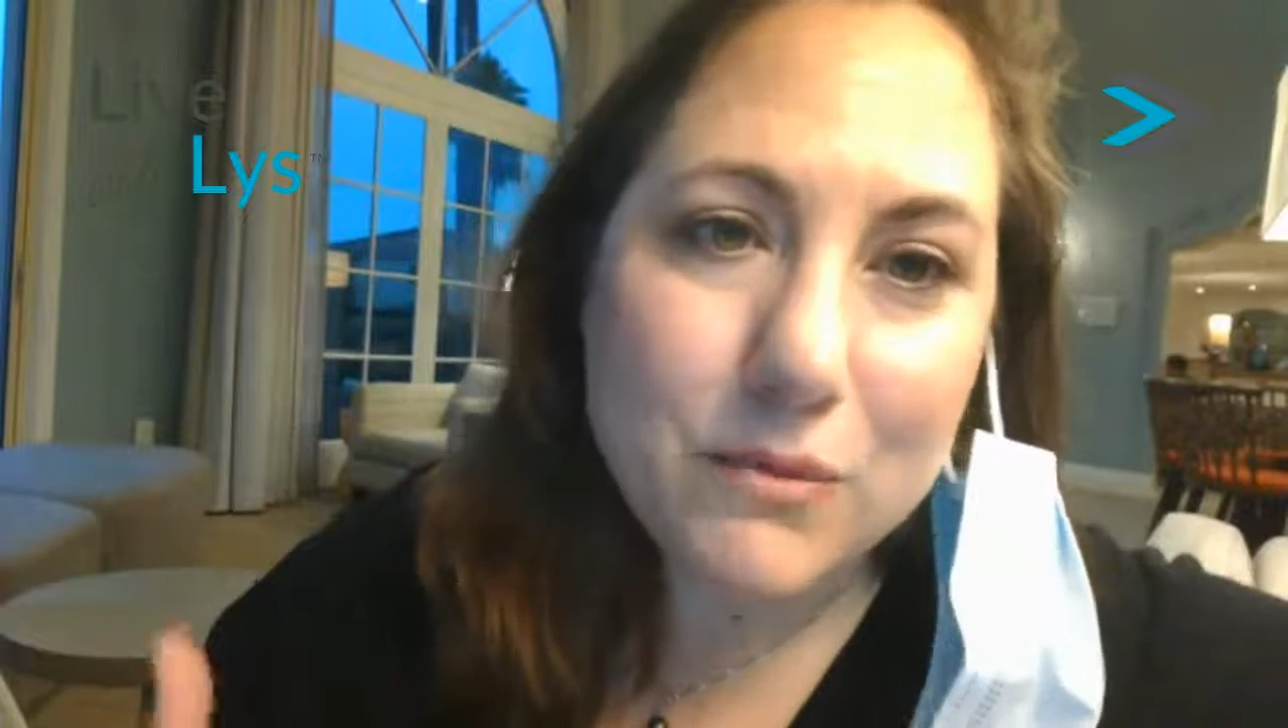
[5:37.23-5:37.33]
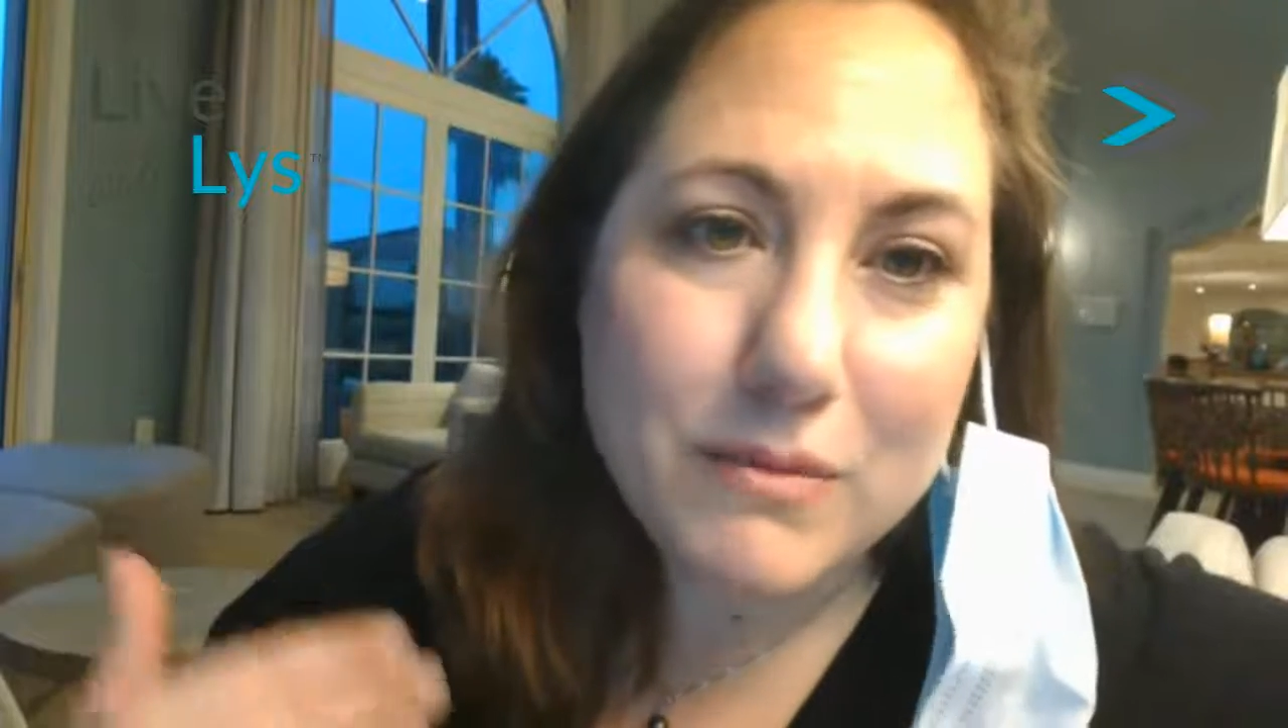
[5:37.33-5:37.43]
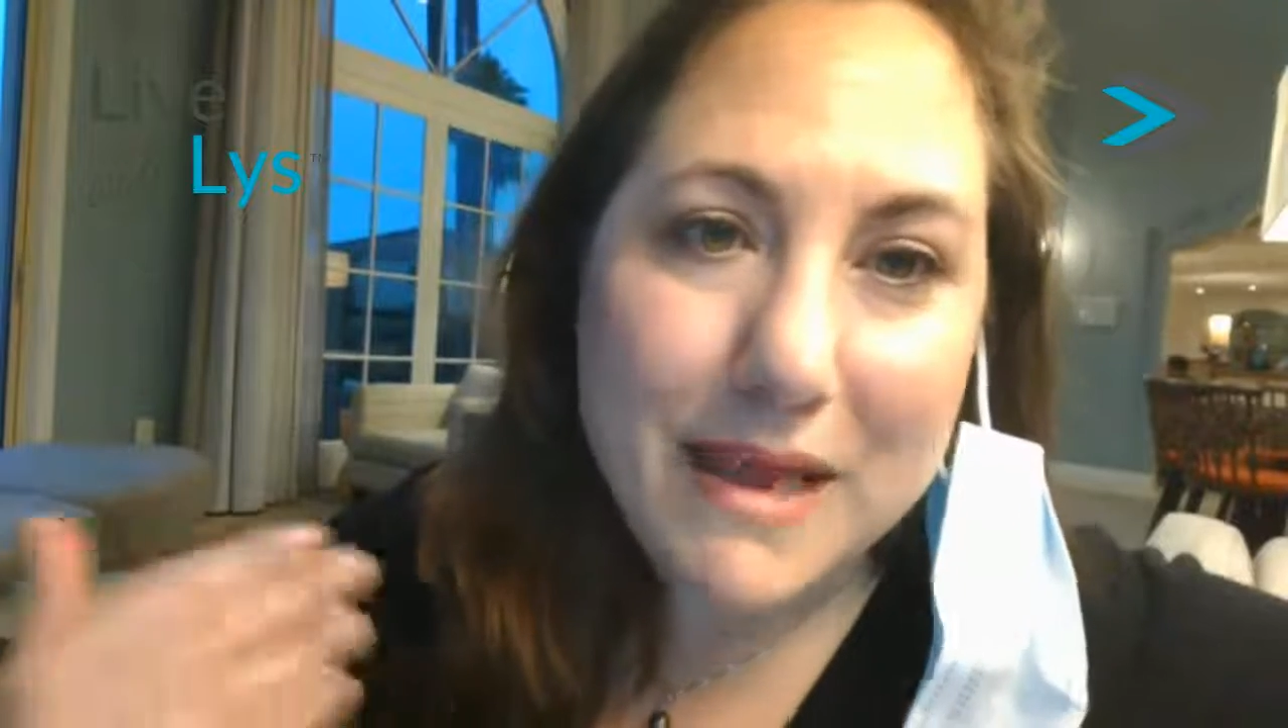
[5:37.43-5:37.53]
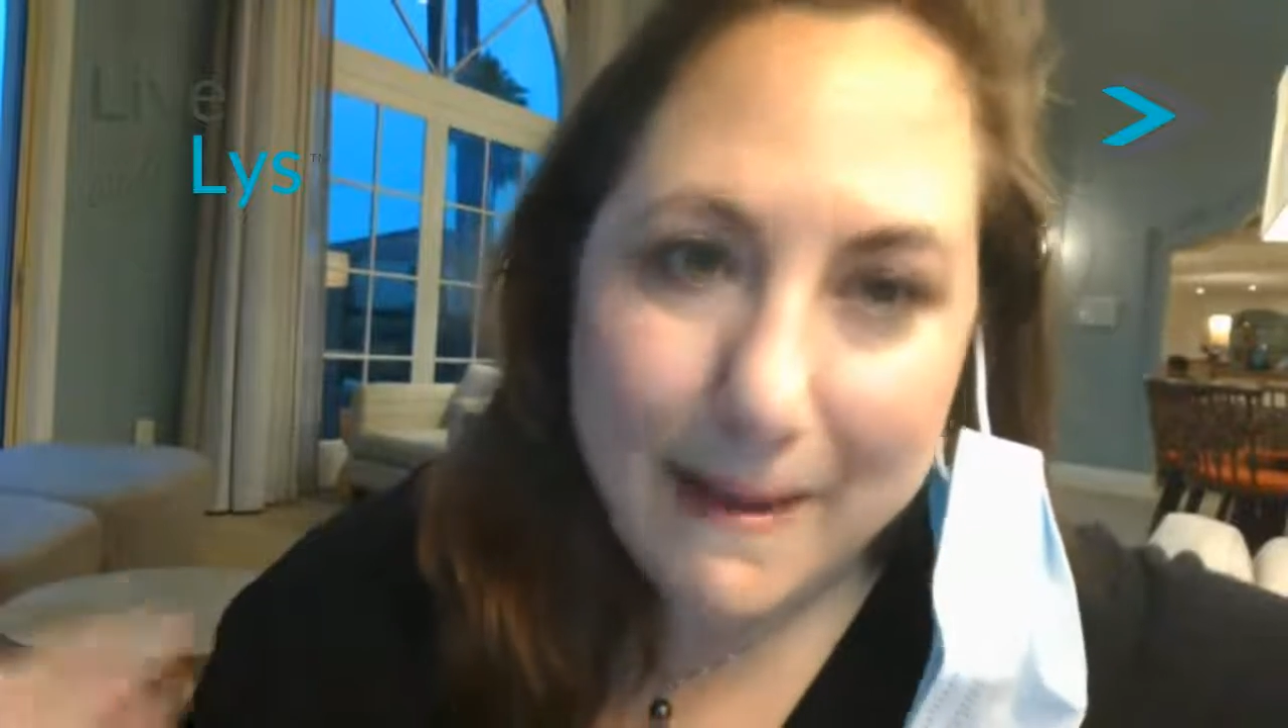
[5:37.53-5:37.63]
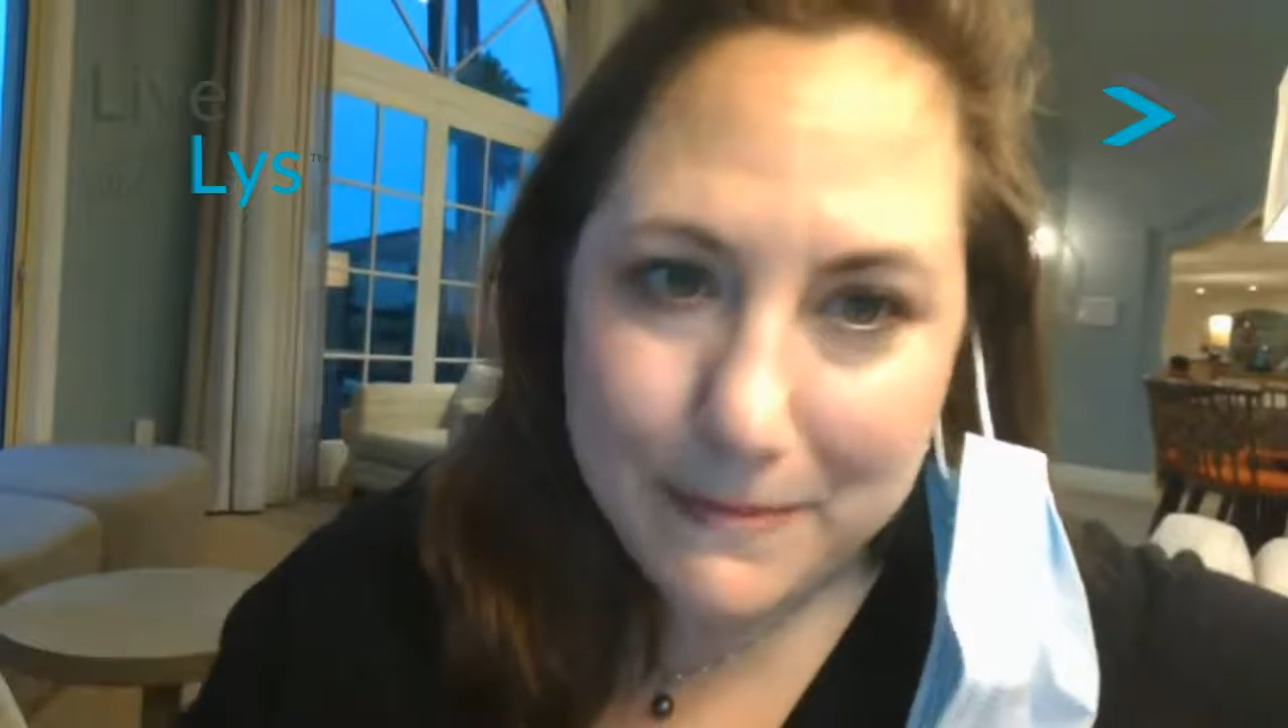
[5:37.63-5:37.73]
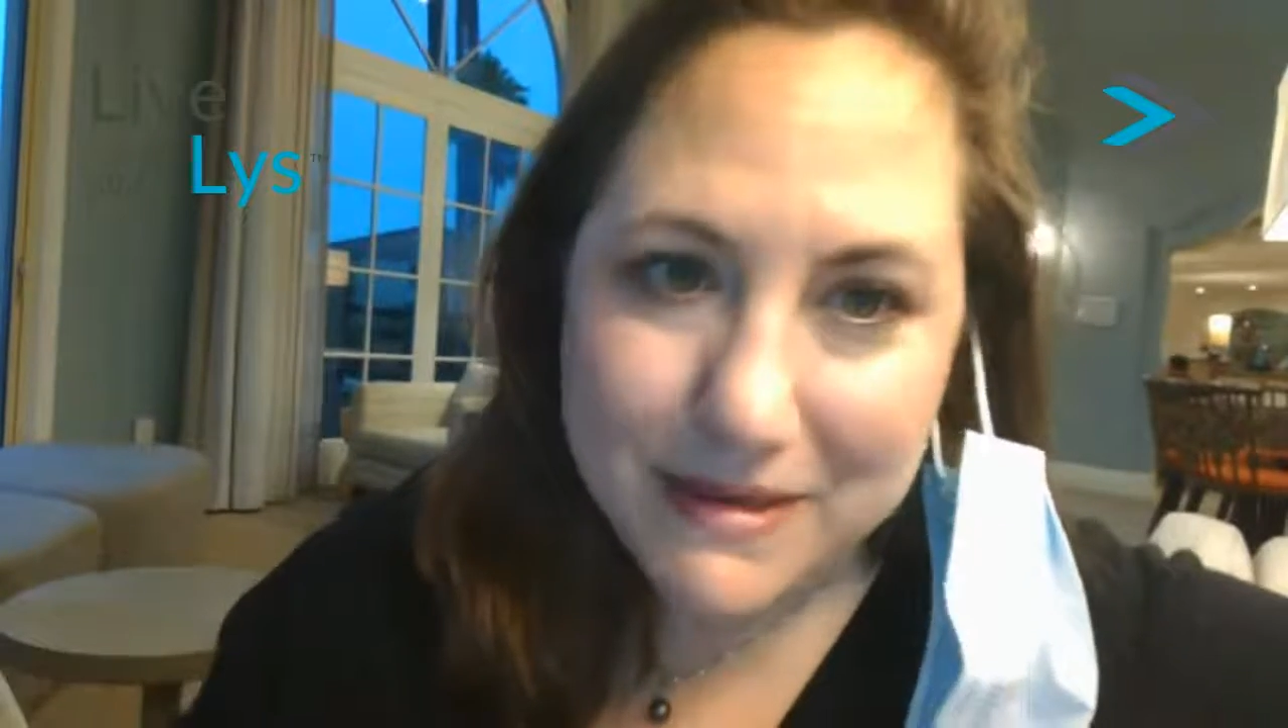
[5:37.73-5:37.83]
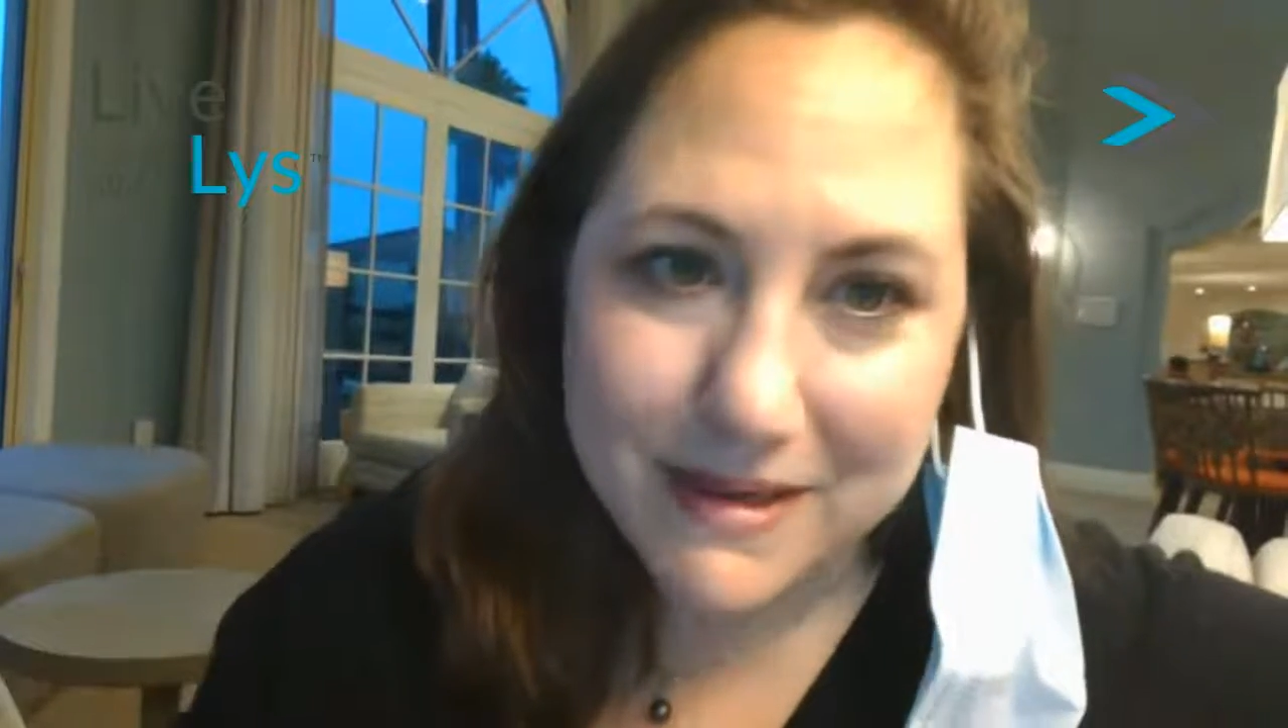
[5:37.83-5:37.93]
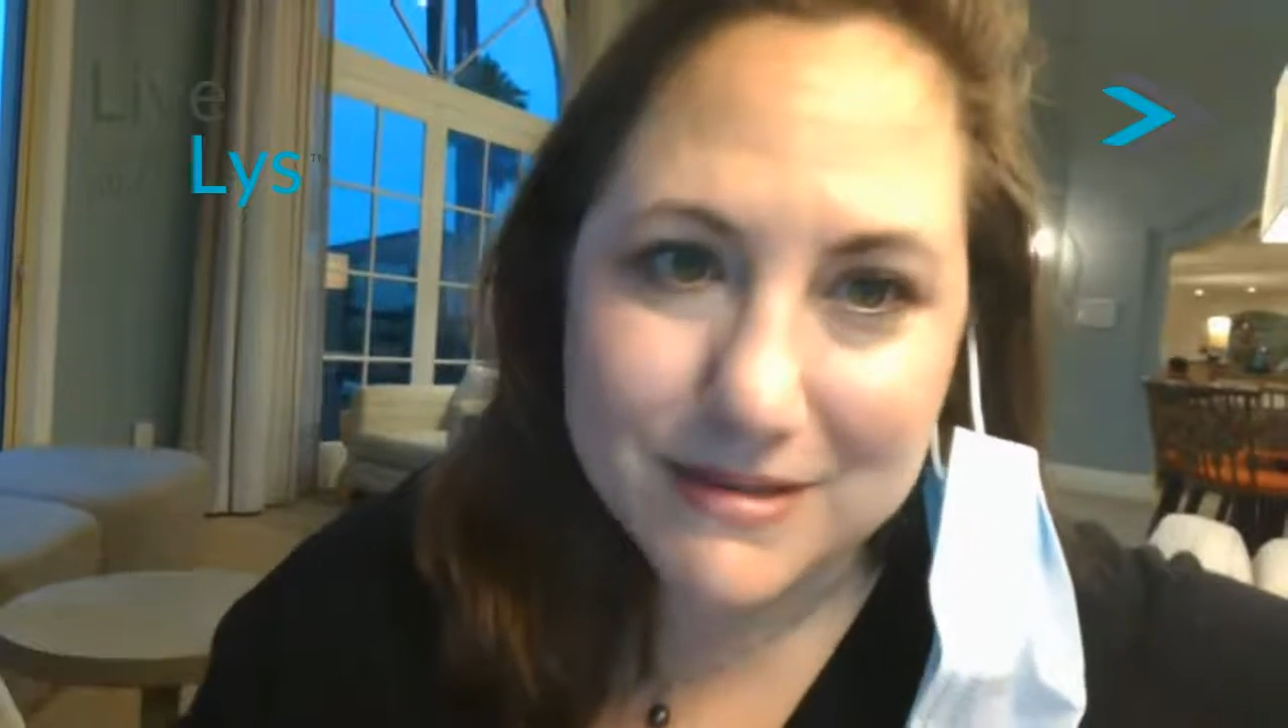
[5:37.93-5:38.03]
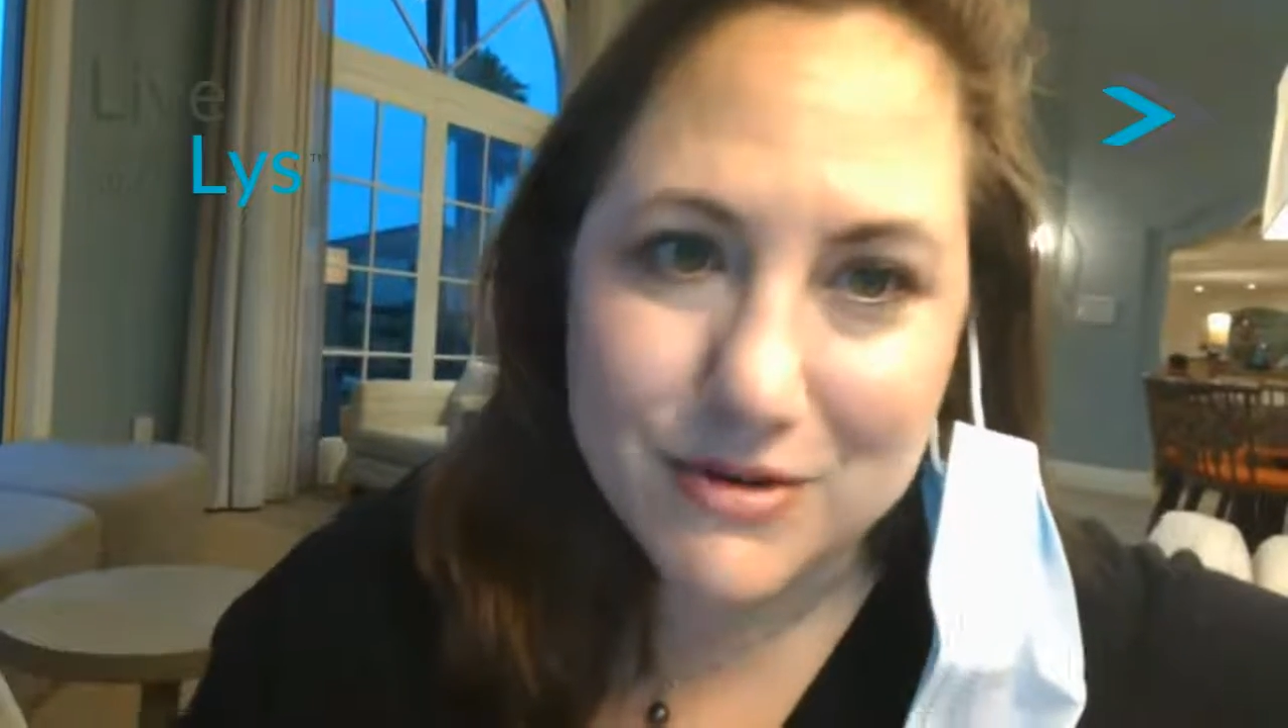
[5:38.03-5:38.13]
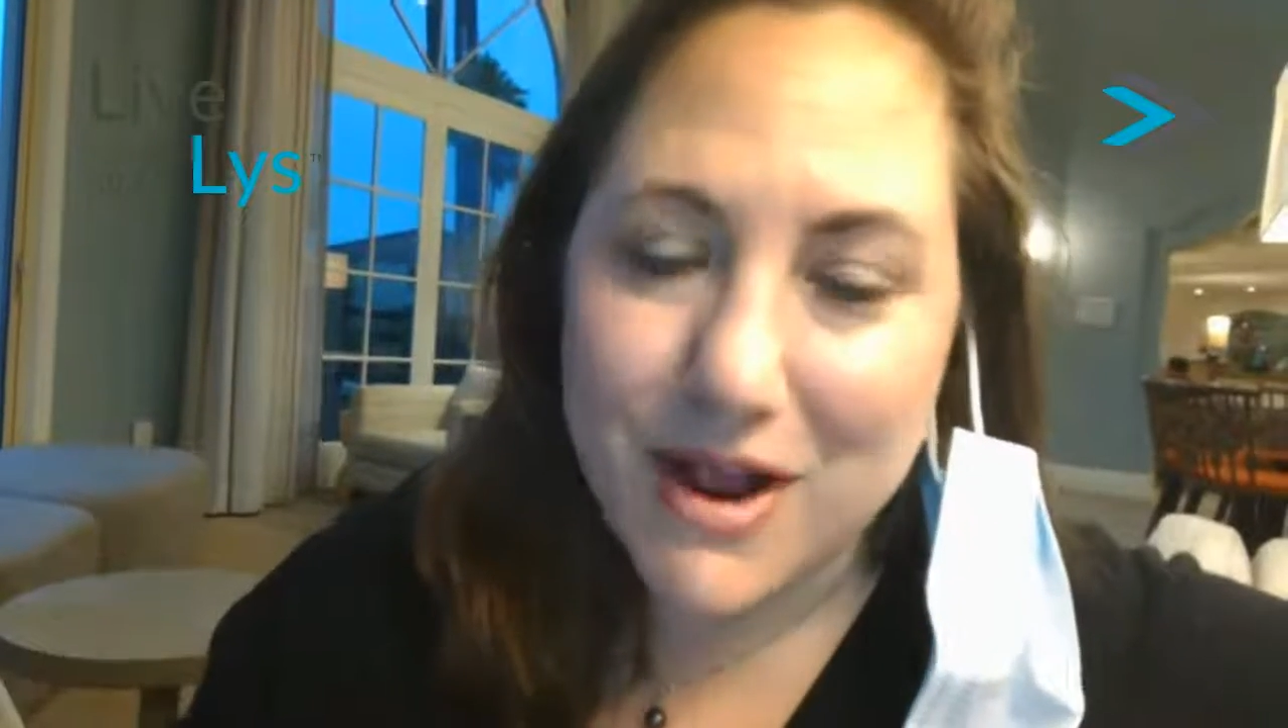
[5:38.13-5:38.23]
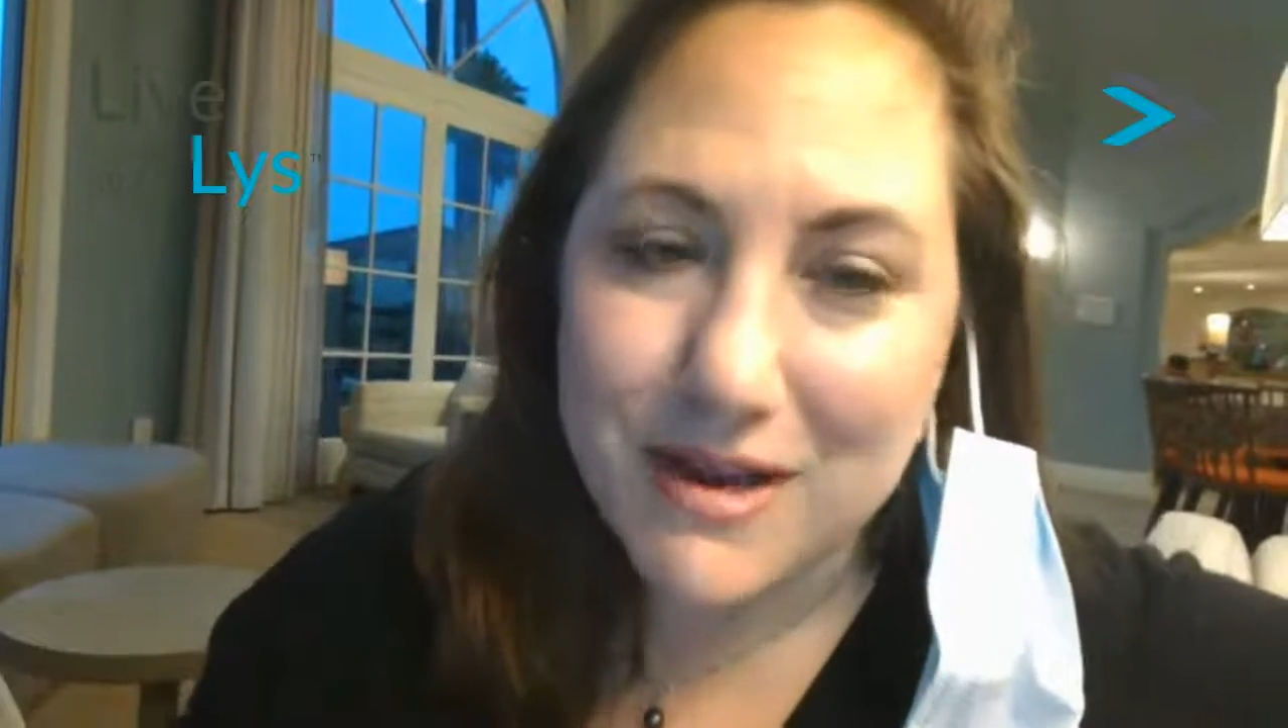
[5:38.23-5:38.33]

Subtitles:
We'll be happy to answer